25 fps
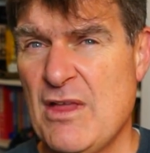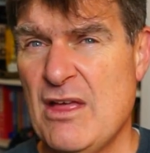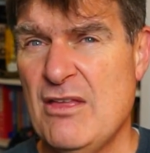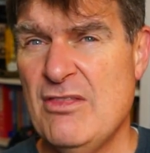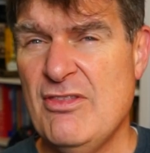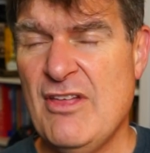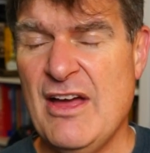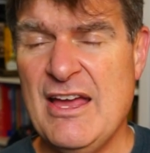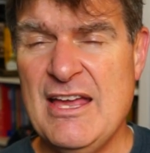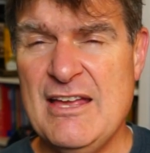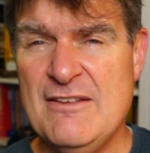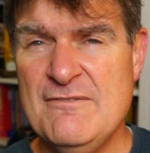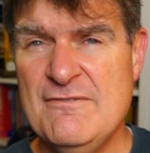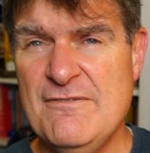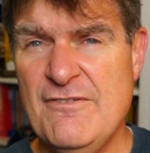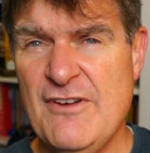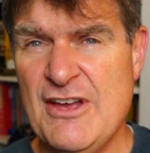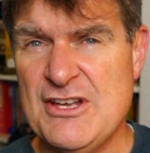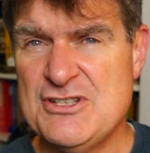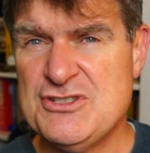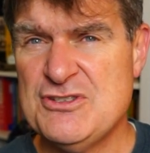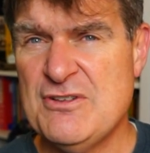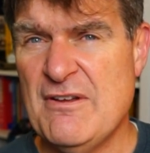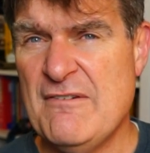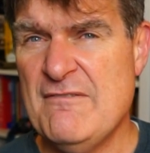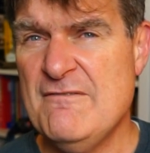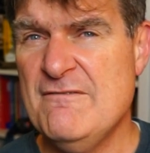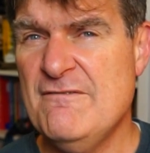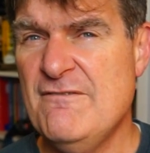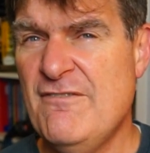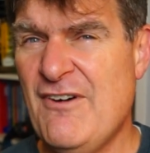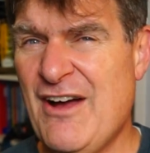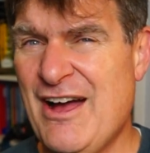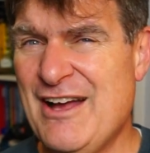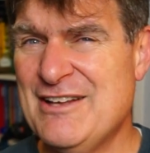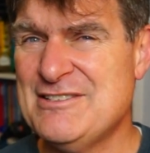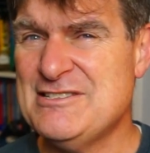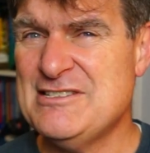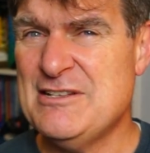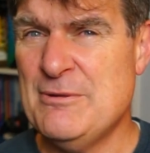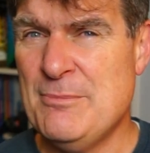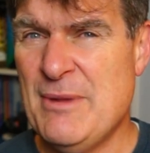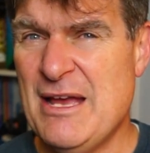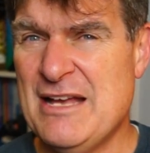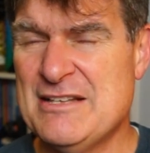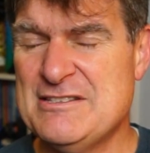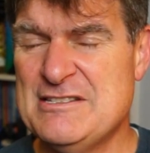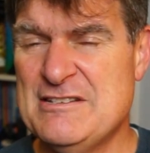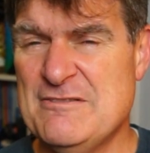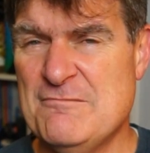They invest vast
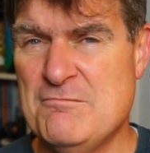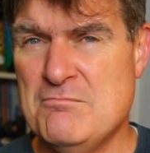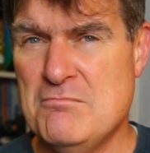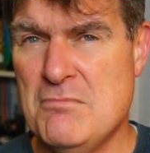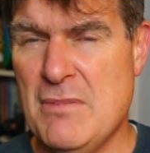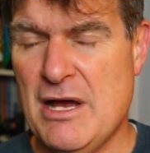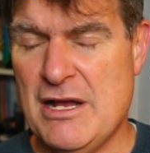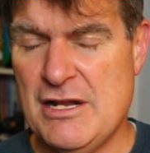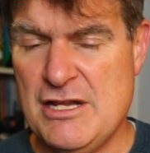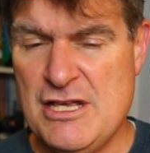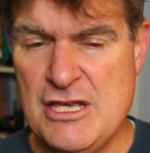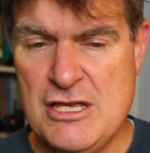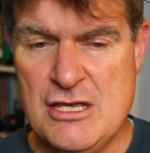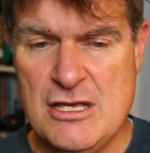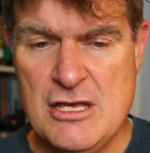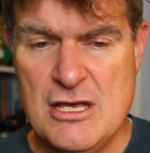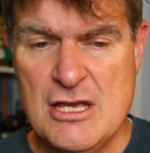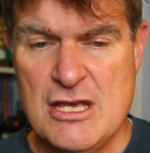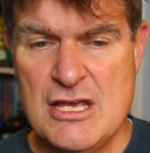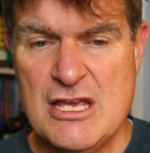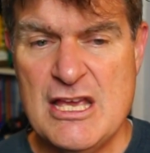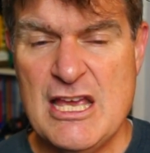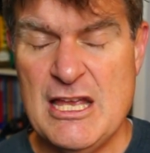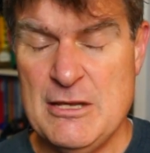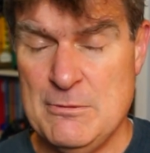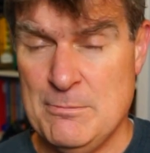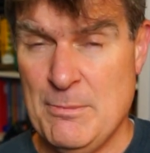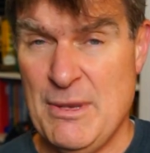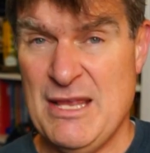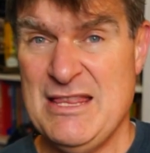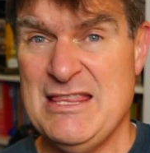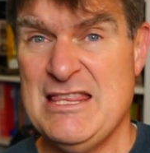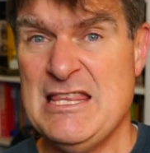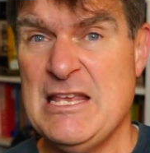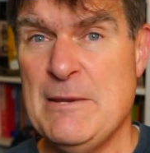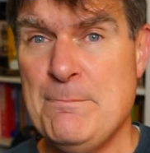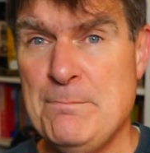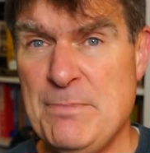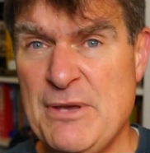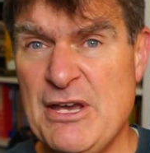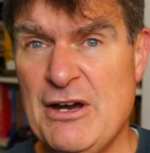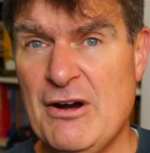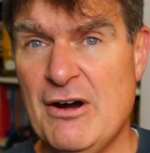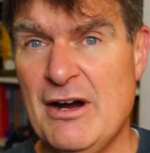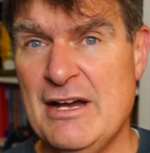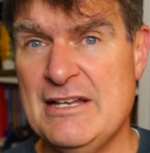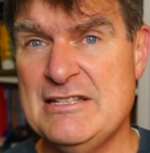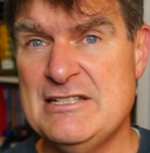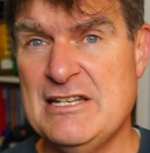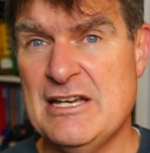amounts of money in
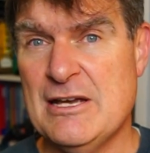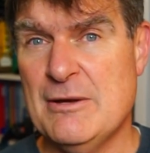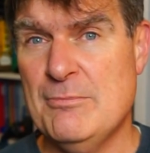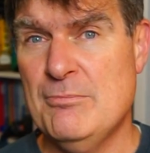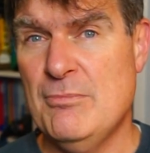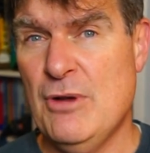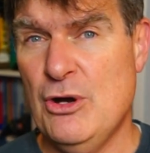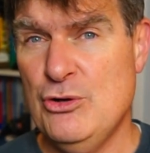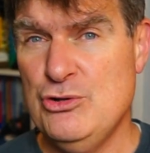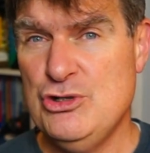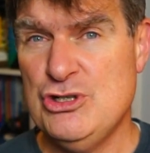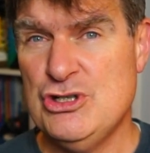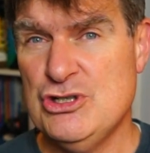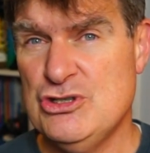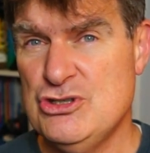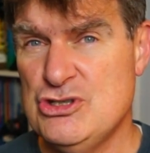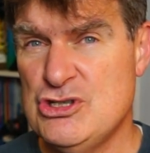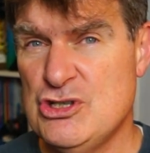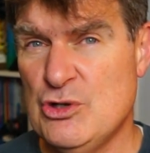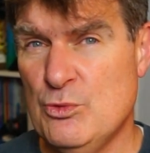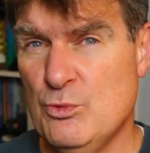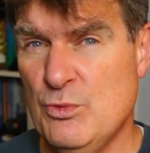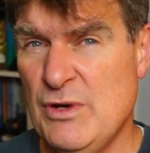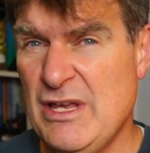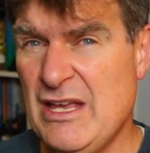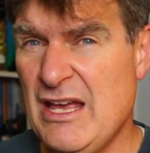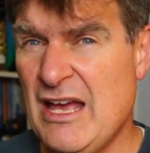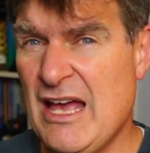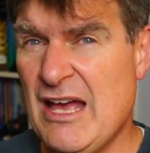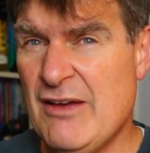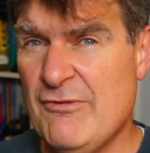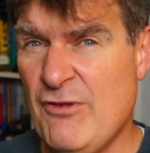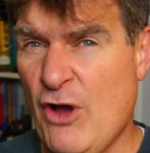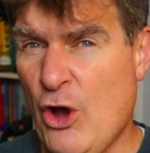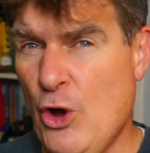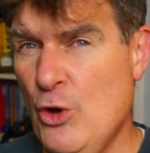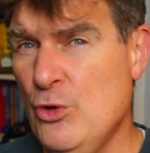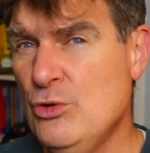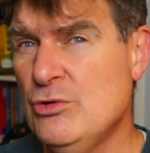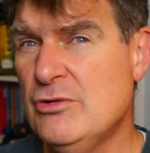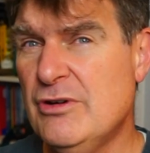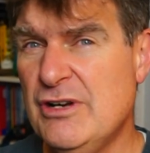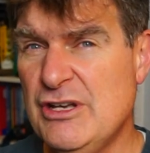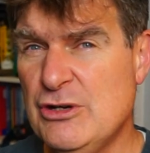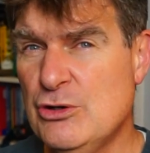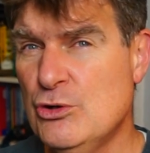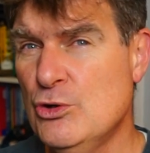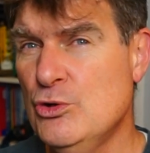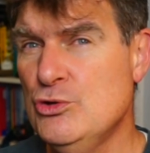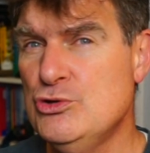manipulating emotions that we have
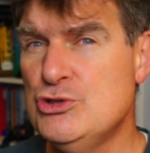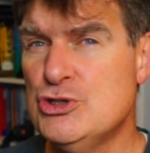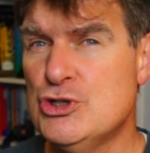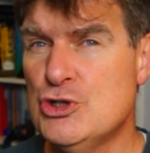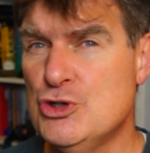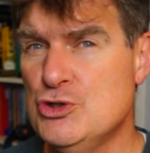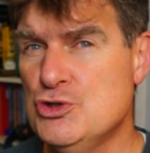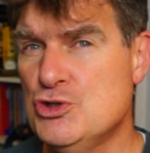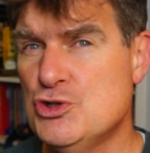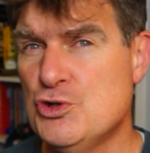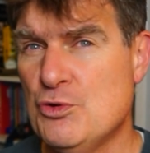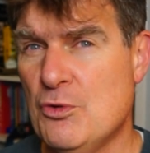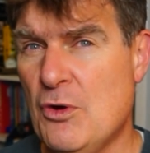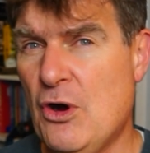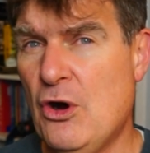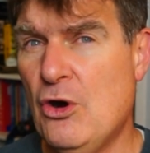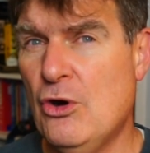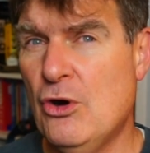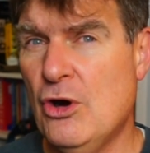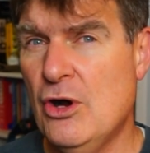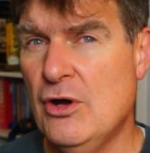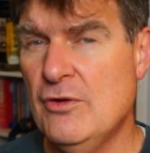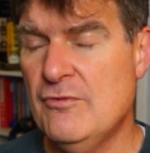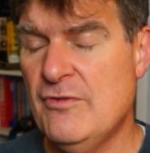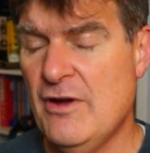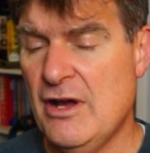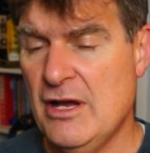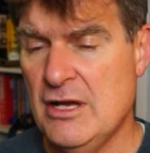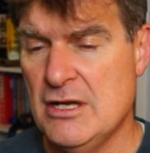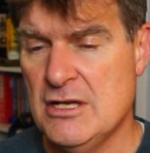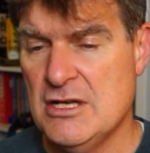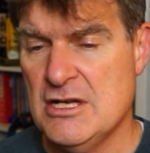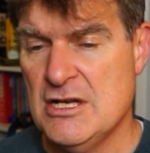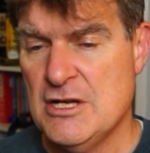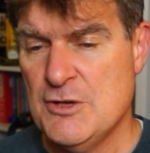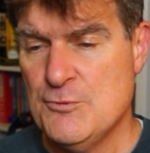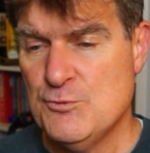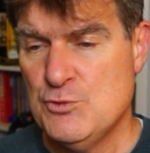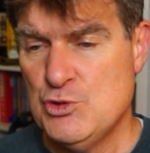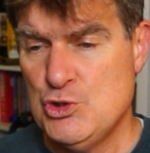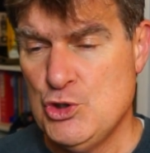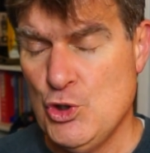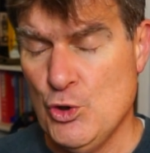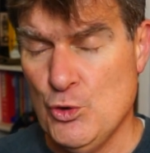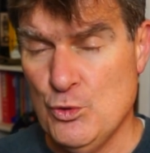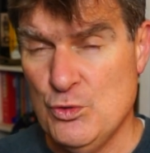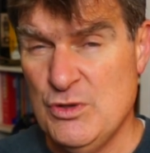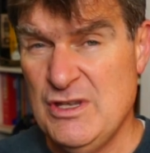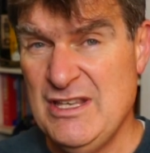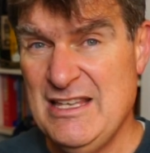only loose control over
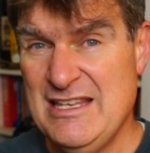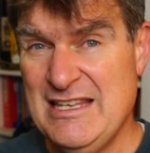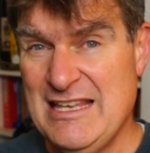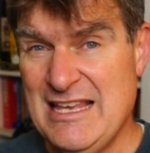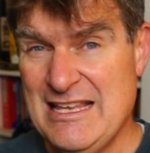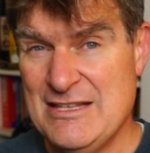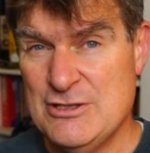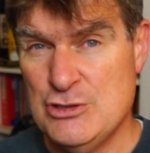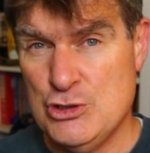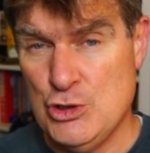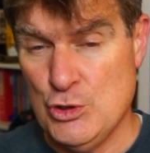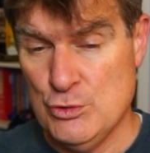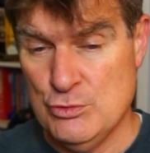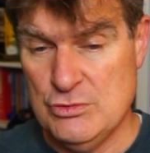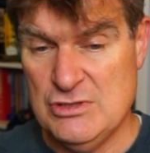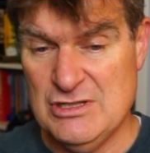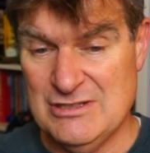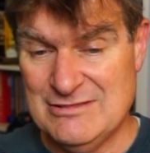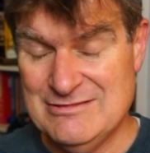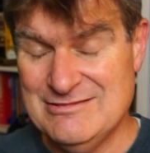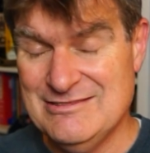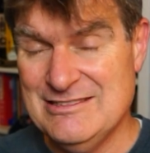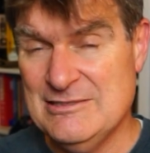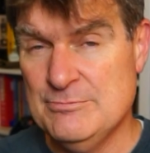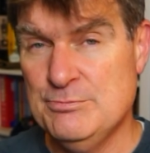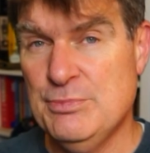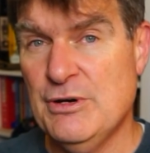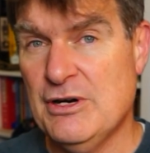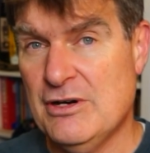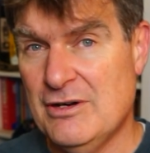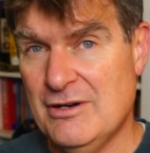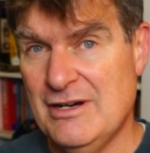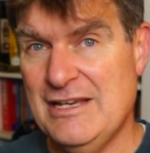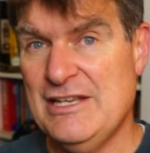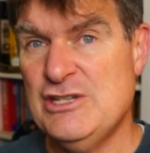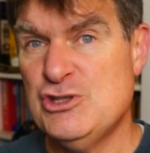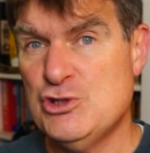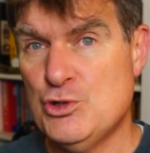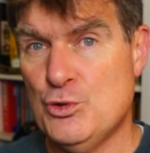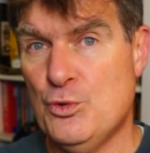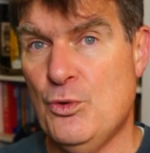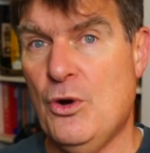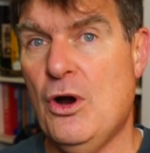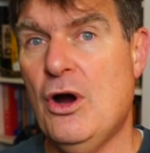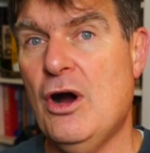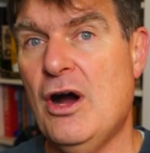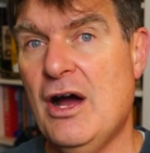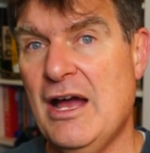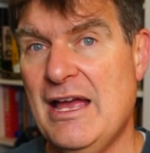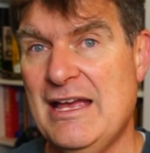to deliberately
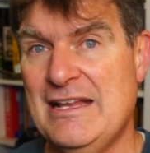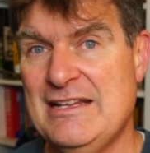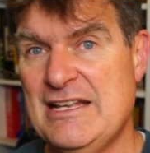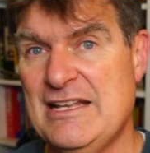try and